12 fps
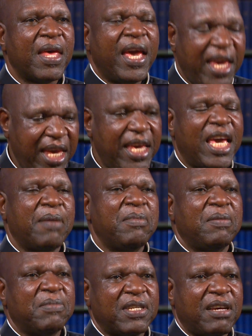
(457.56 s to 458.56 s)
He came
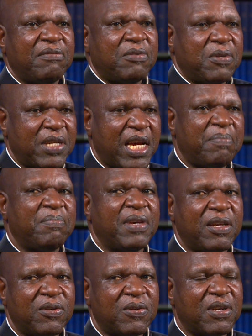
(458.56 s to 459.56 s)
himself to tap me
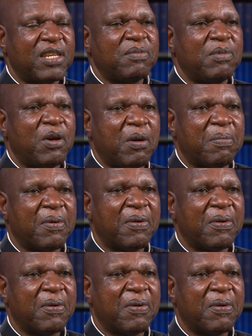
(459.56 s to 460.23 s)
and to raise me up.